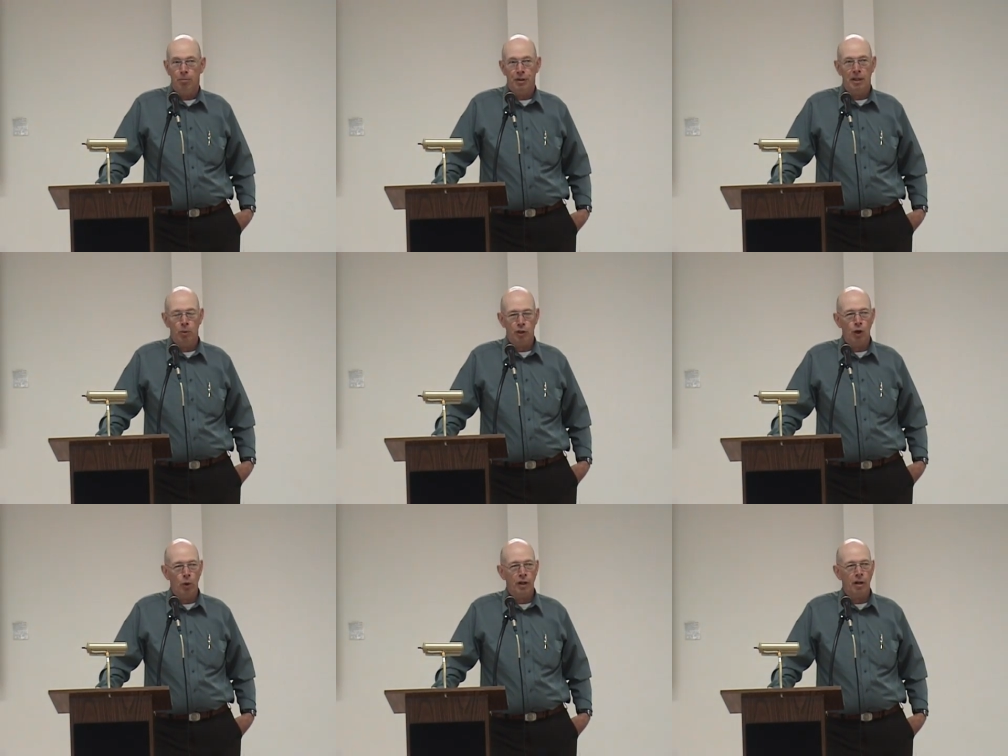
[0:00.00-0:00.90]
But they would
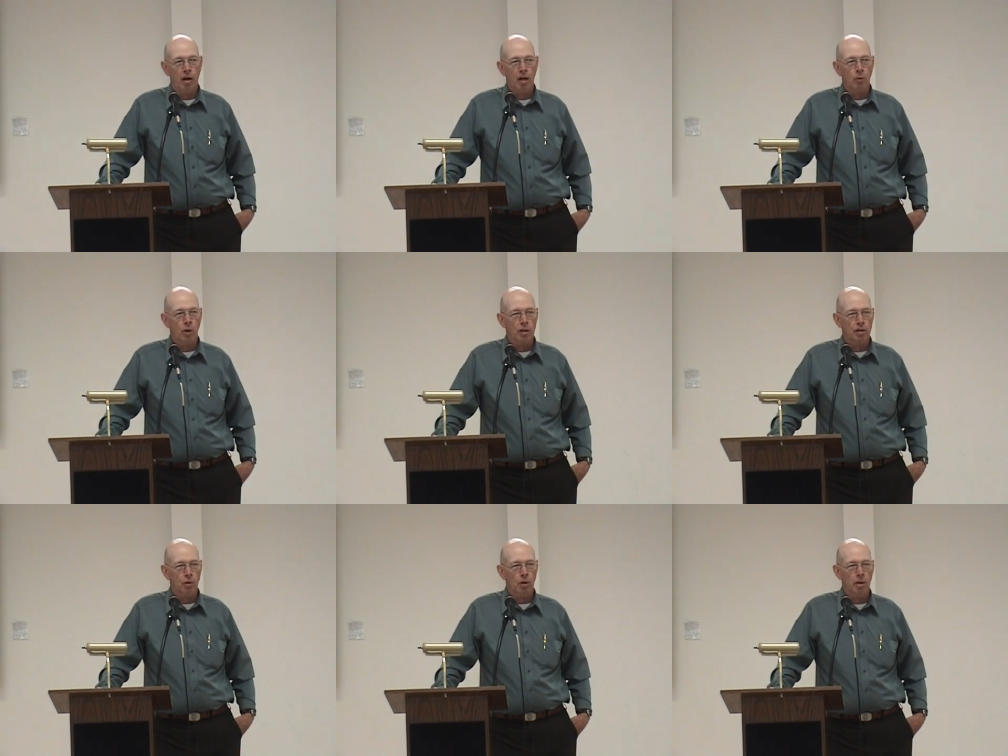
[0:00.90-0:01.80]
go into the hardware
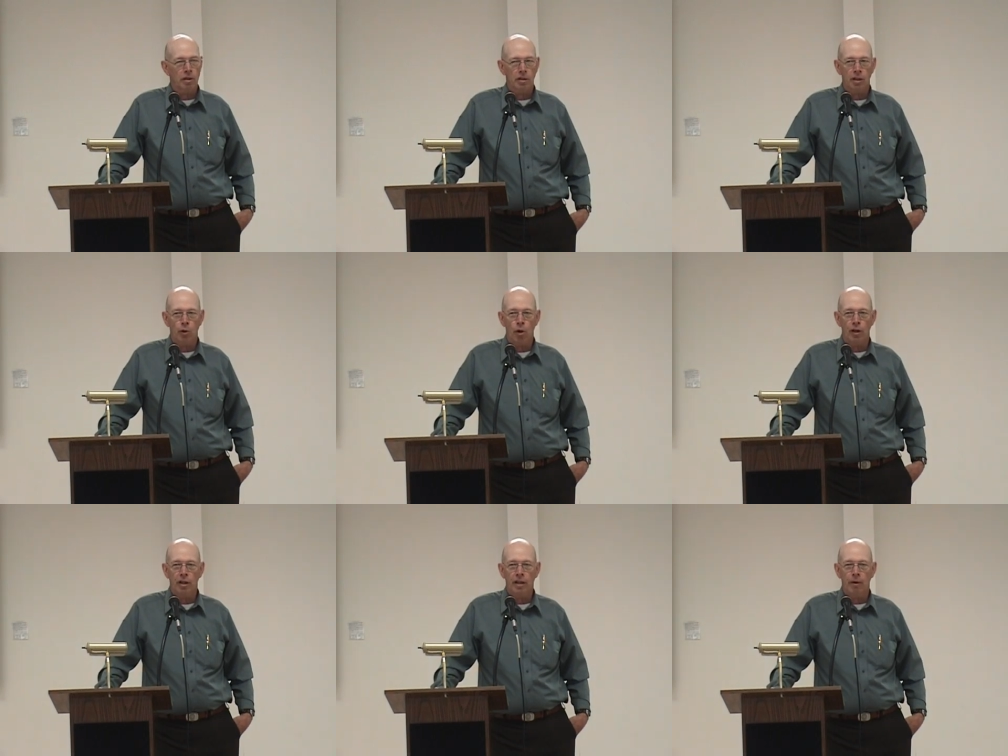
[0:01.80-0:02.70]
store in
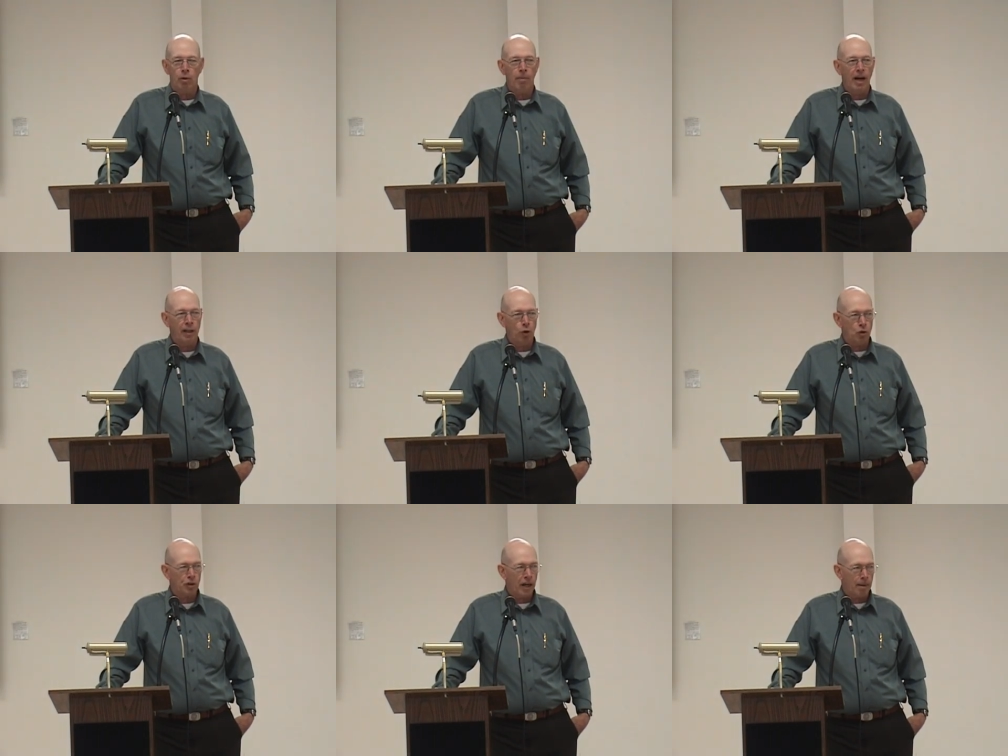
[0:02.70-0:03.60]
Concordia and they would buy
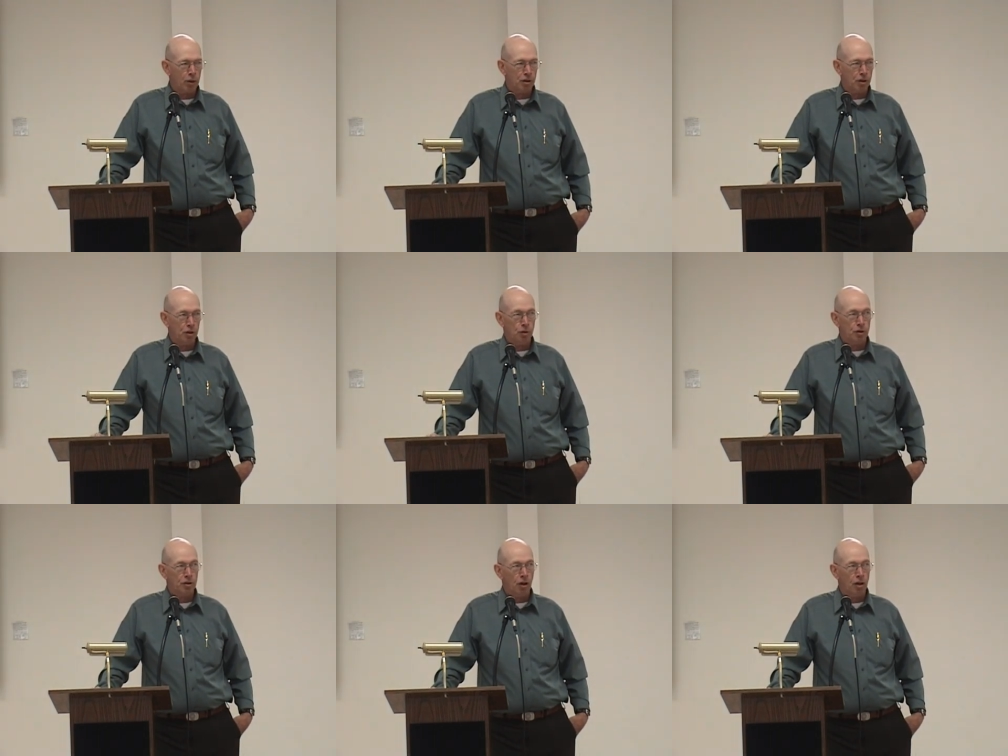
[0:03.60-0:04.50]
used hammers and
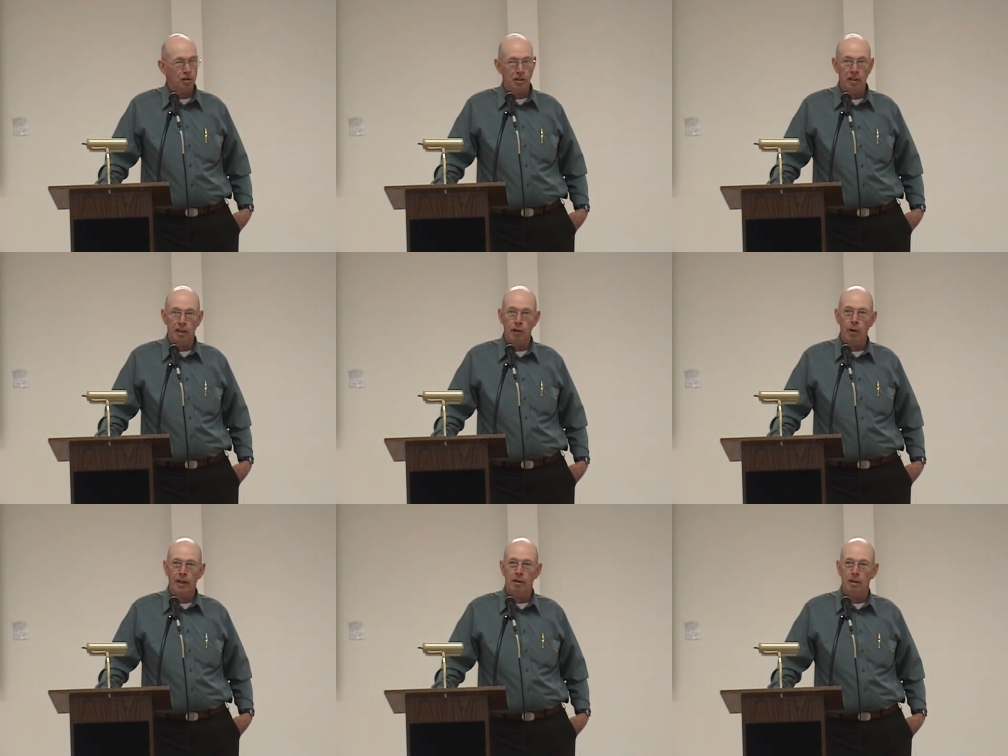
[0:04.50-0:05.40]
used saws, and then they'd
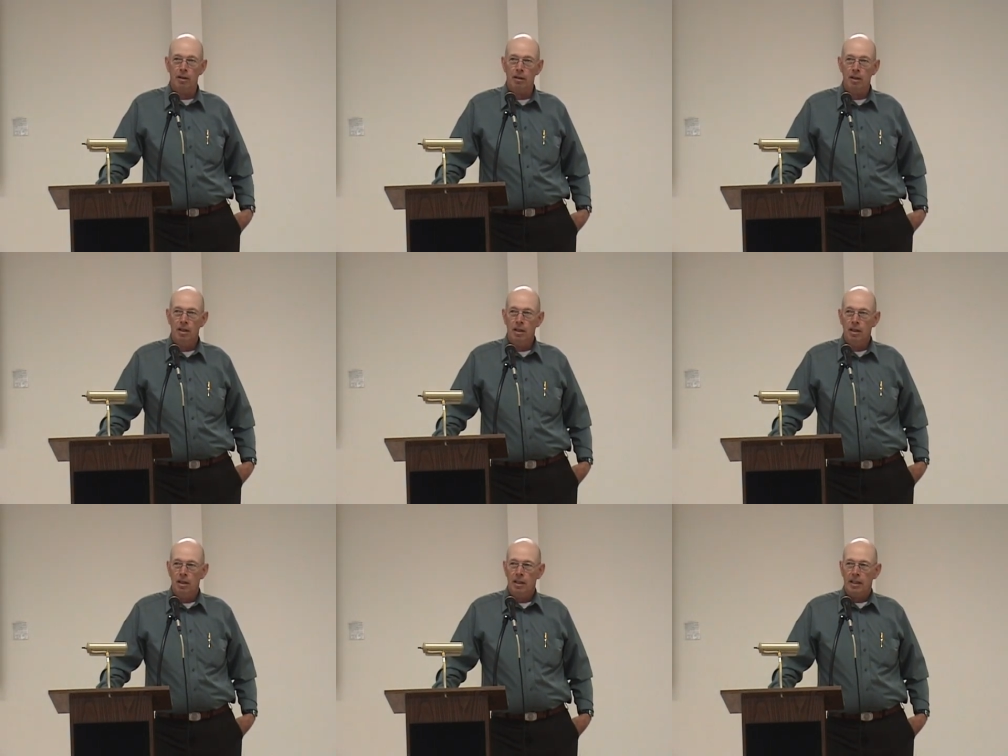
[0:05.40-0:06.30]
go out to
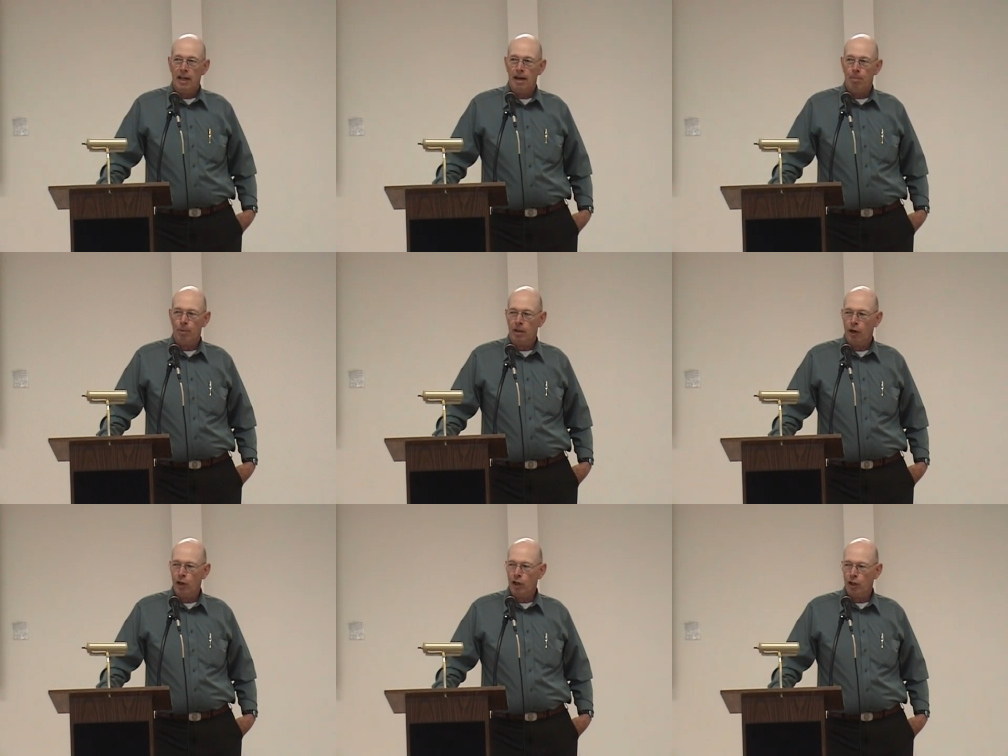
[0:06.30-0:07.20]
camp
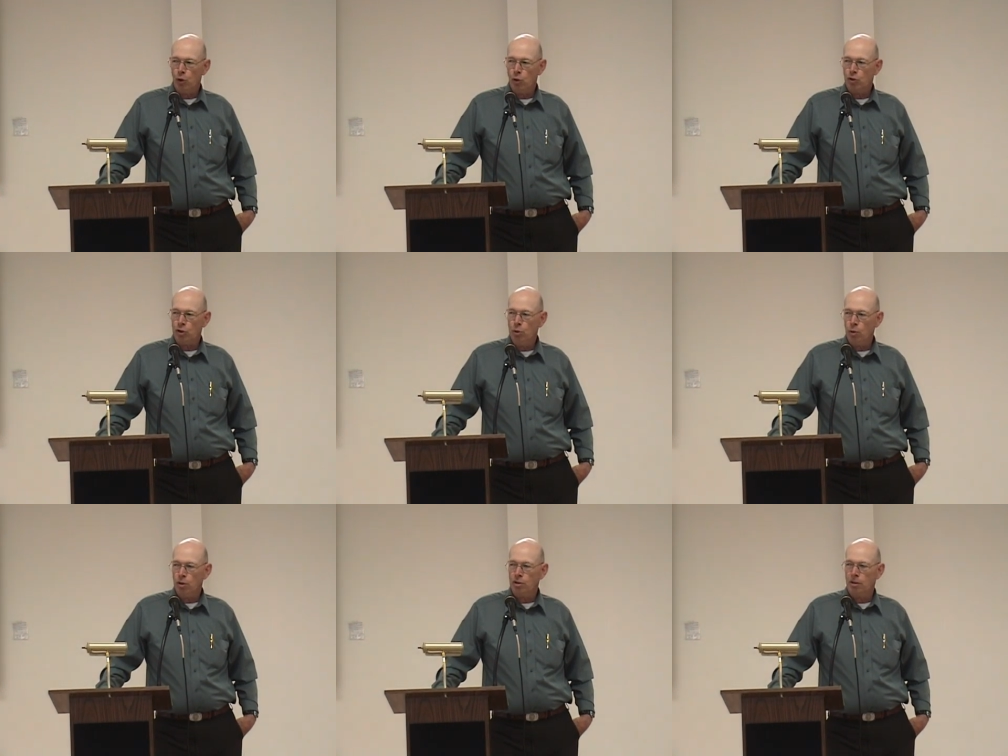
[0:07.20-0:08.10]
carrying used
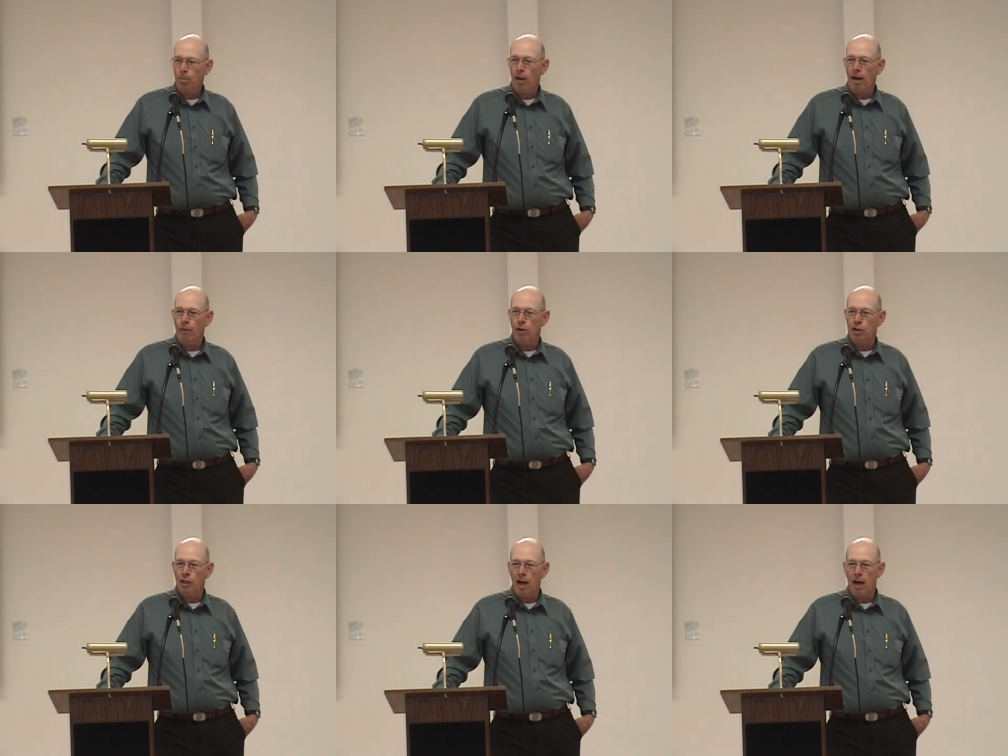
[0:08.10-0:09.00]
tools and apply for
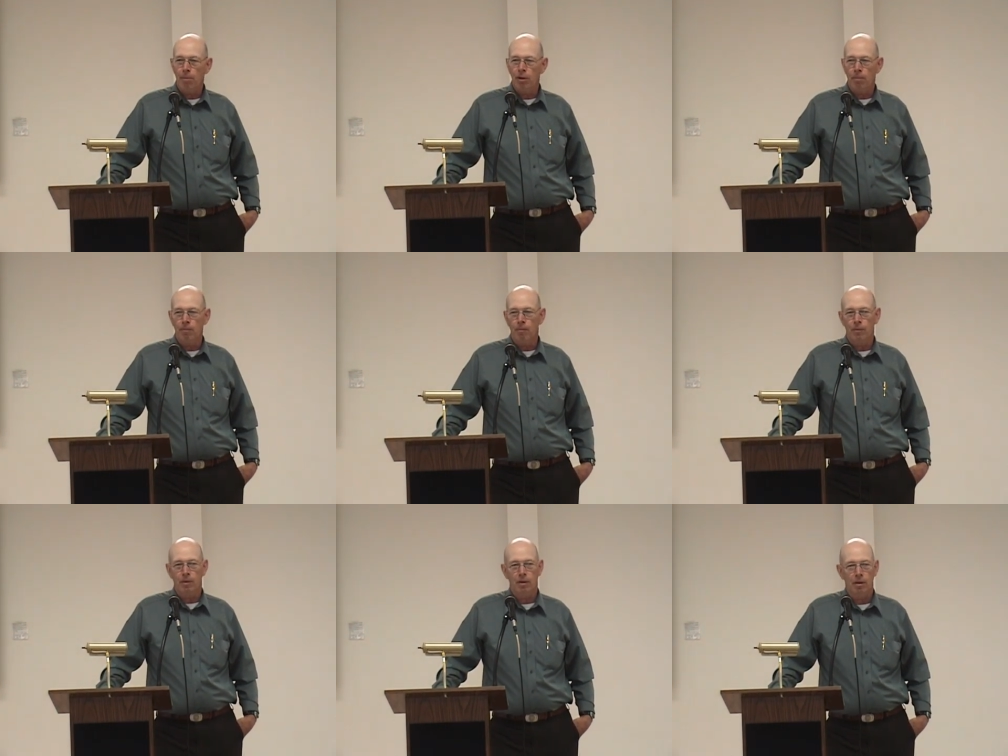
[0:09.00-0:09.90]
a job, and the
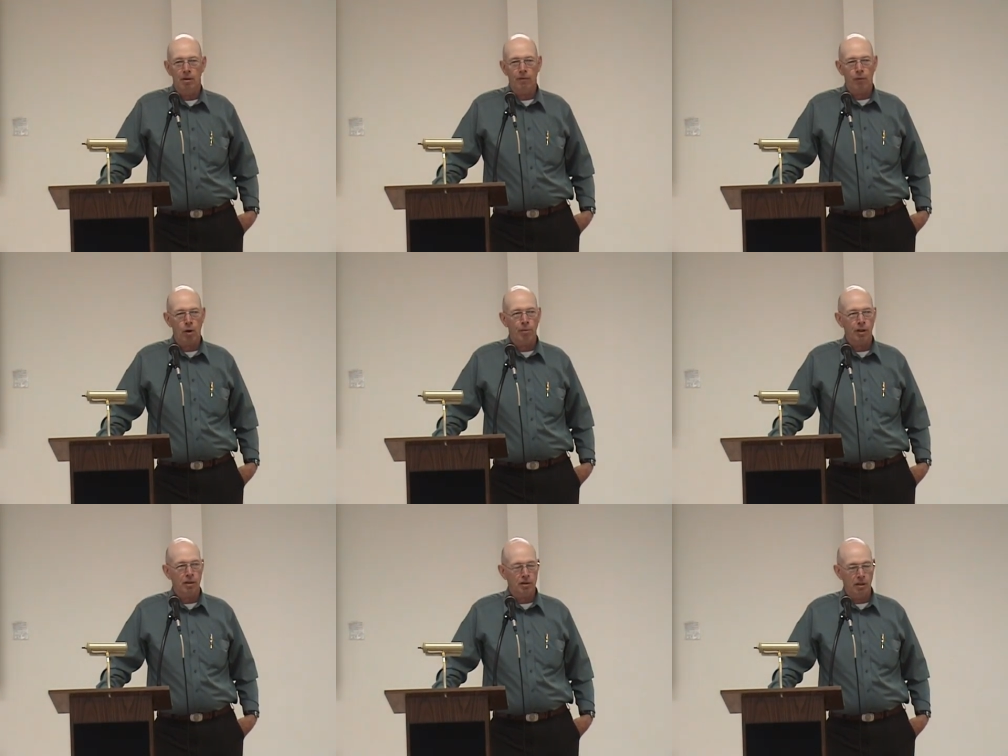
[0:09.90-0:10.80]

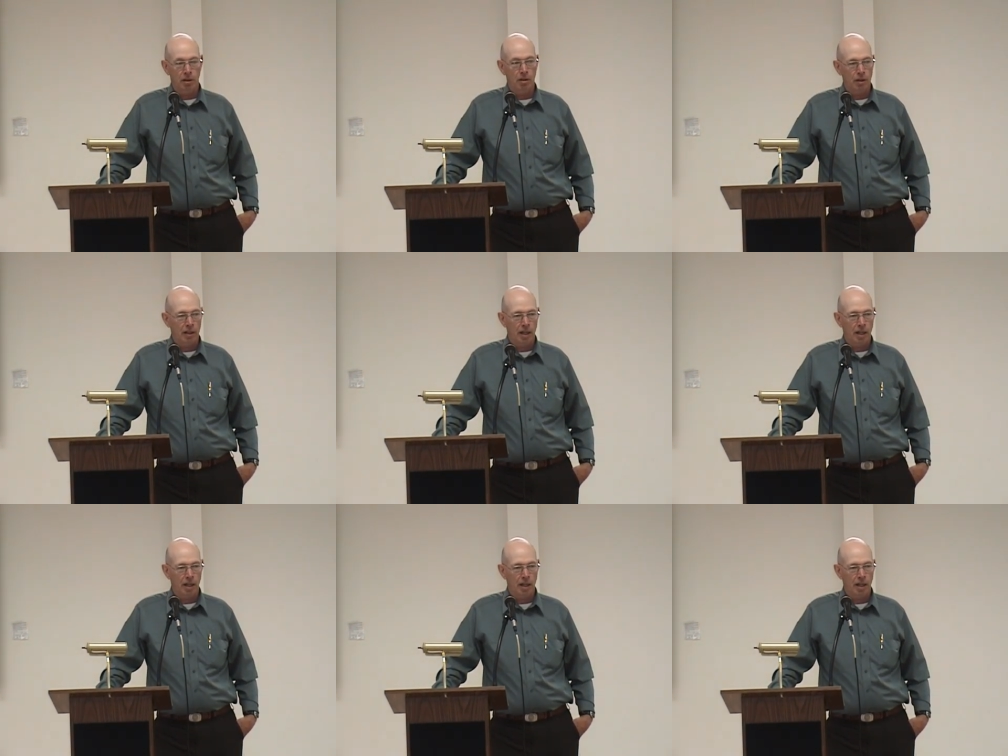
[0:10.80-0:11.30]
foreman would say, oh,